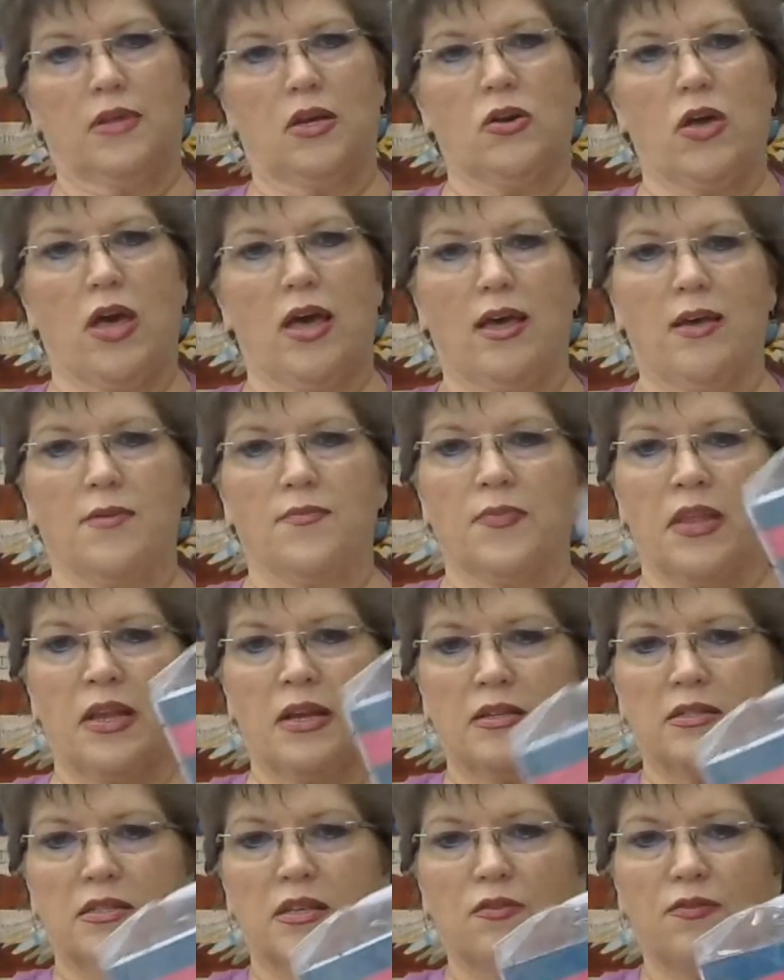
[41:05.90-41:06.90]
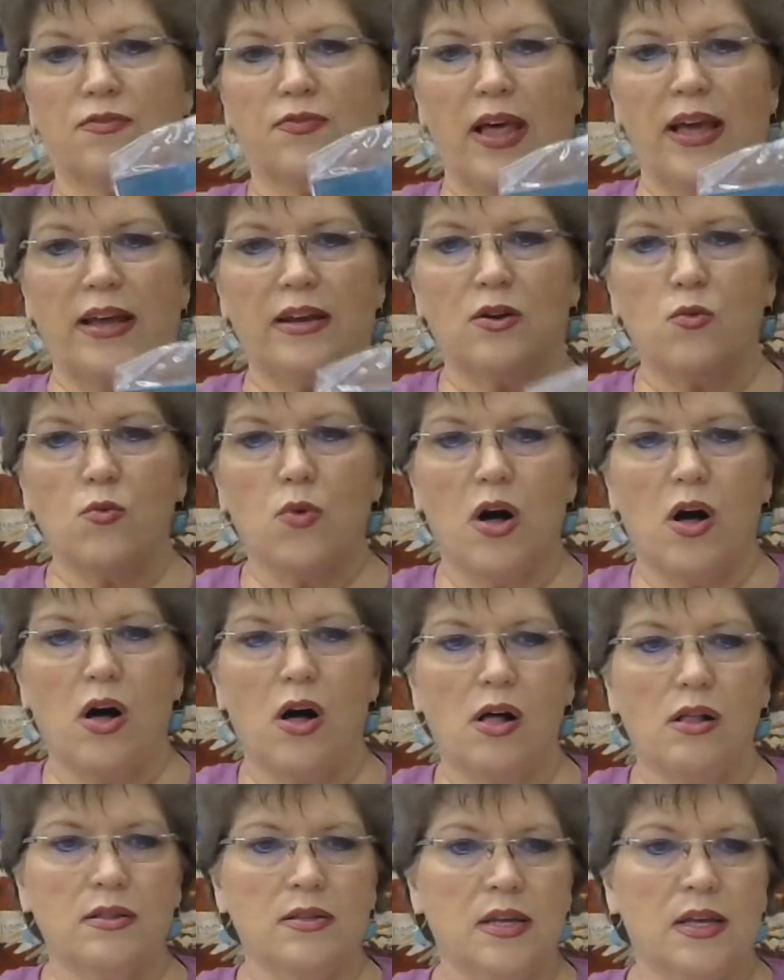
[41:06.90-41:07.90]
Okay, so flannel
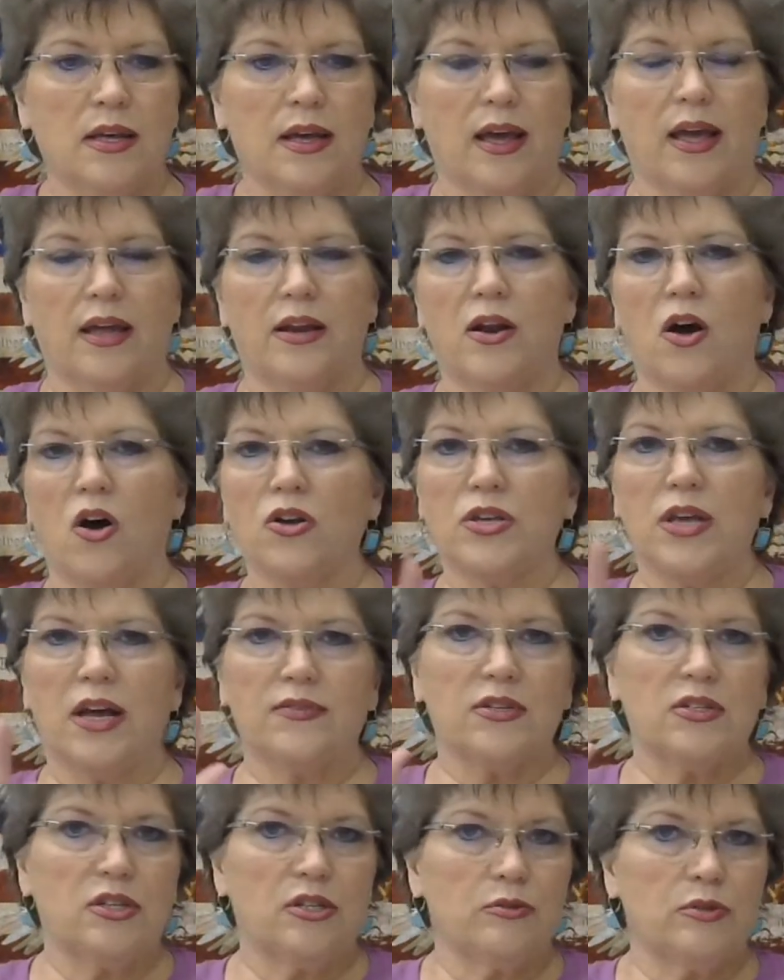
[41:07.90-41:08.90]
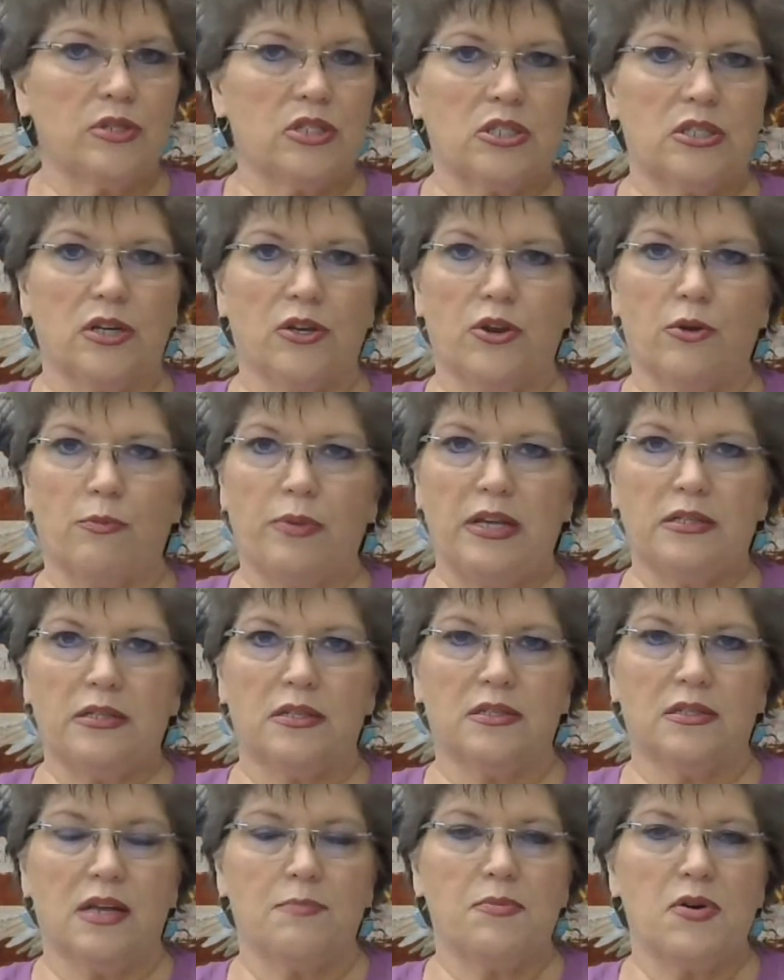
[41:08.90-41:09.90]
wall, and all you have to do is stick your
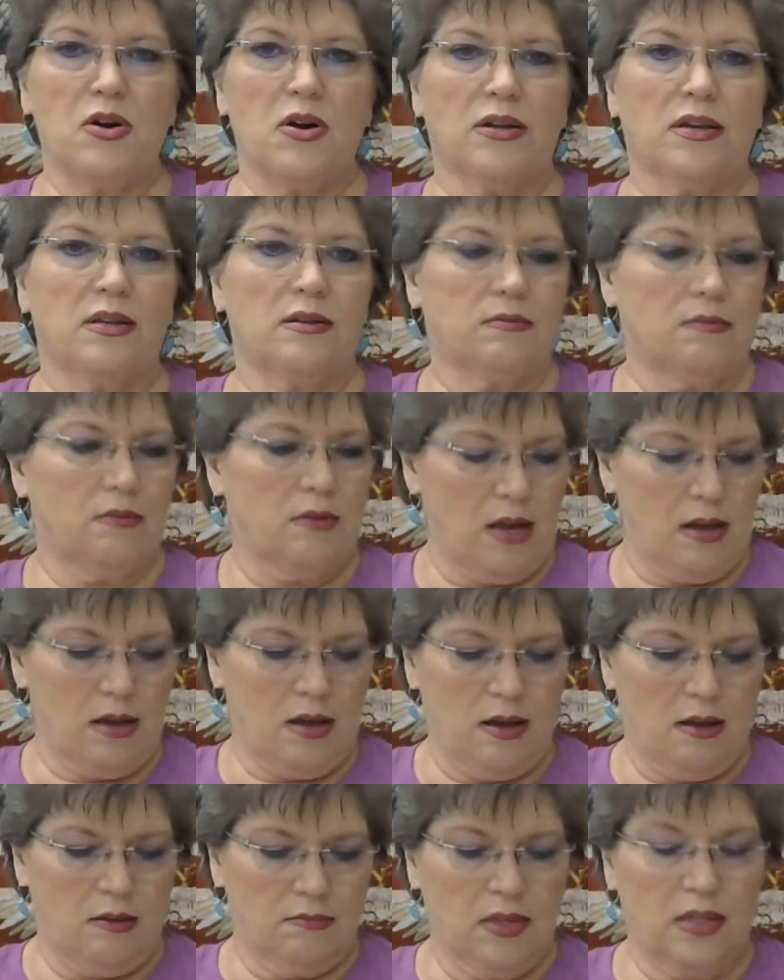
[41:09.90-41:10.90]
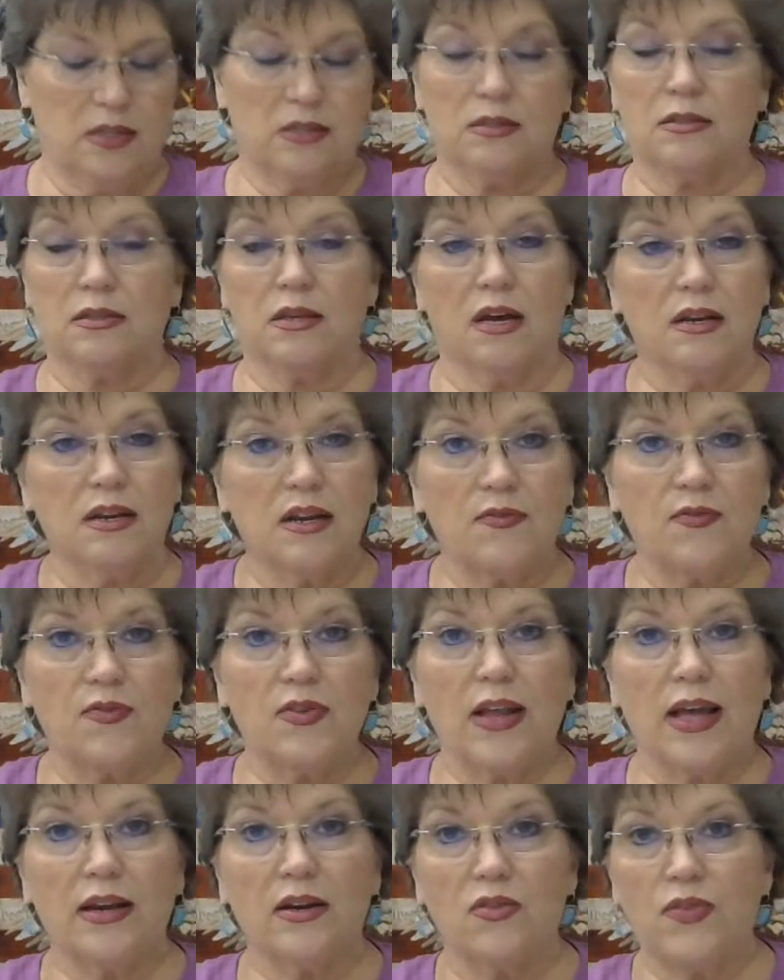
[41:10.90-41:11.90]
pieces up on it. It's got enough
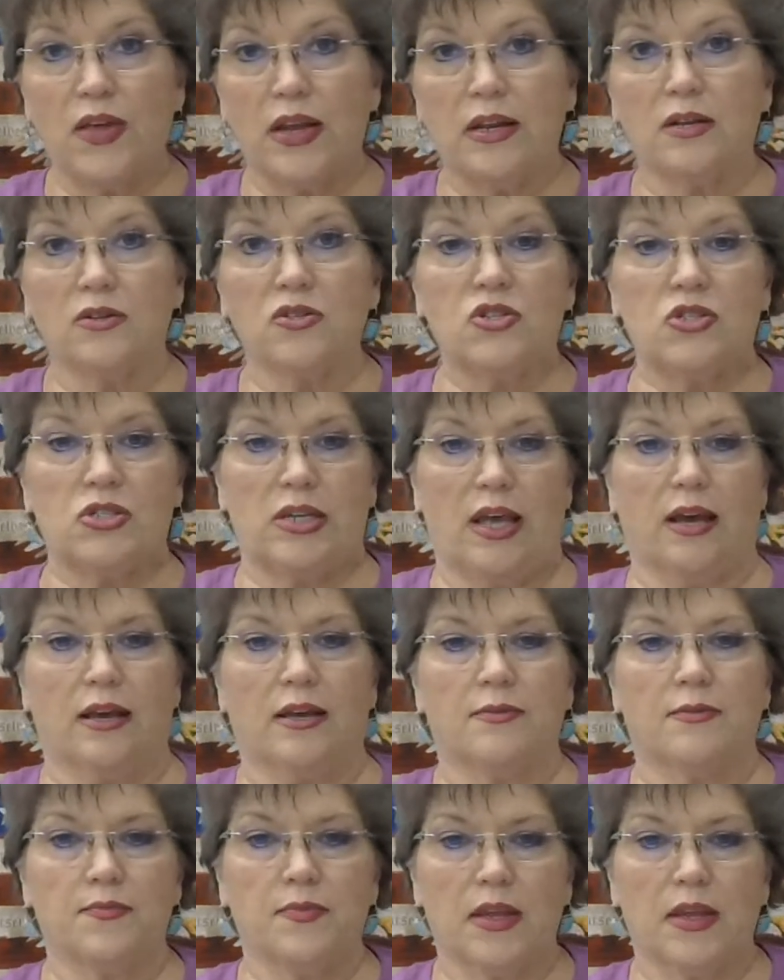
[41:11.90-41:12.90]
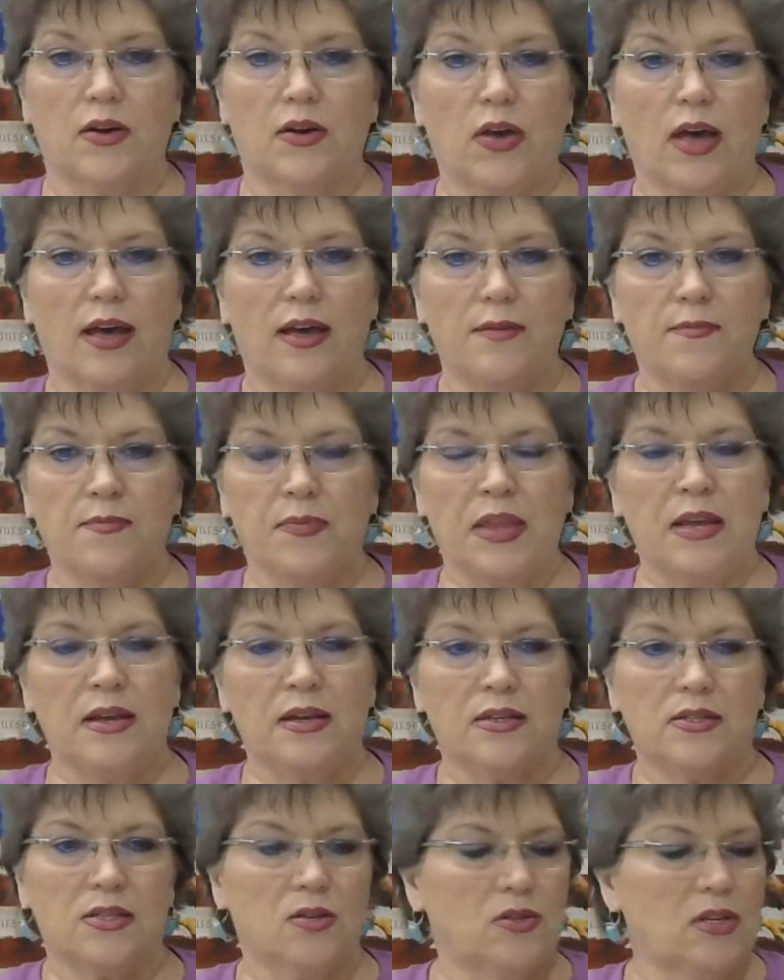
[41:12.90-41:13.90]
flannel that it'll stick. Okay,
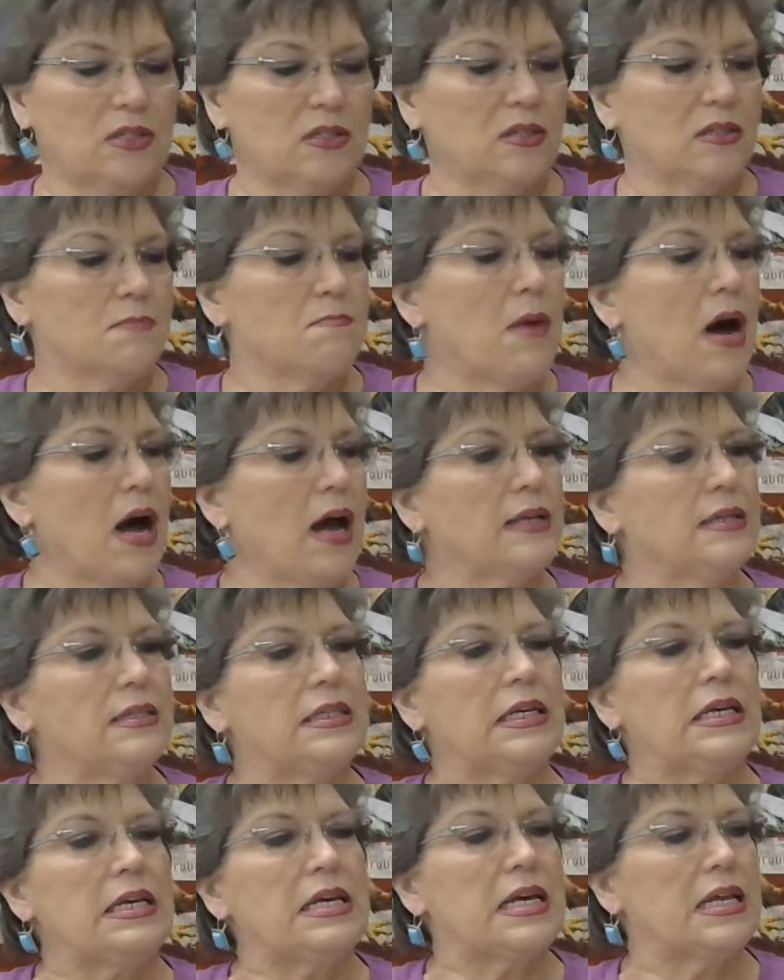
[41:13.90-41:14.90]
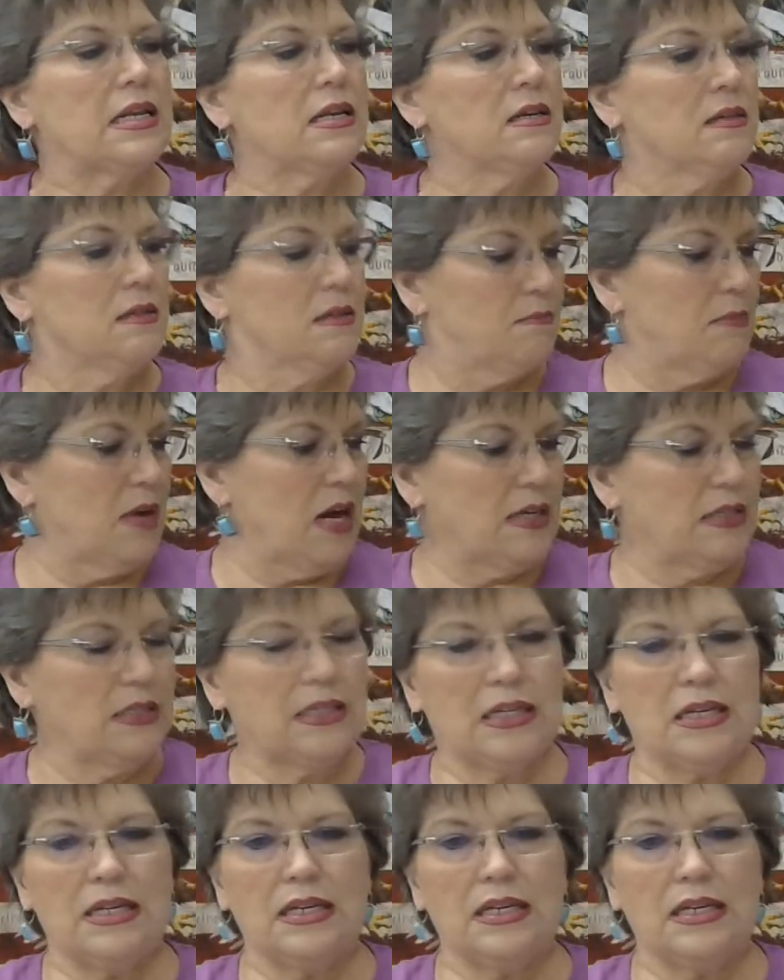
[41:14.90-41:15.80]
so this is mine 10, and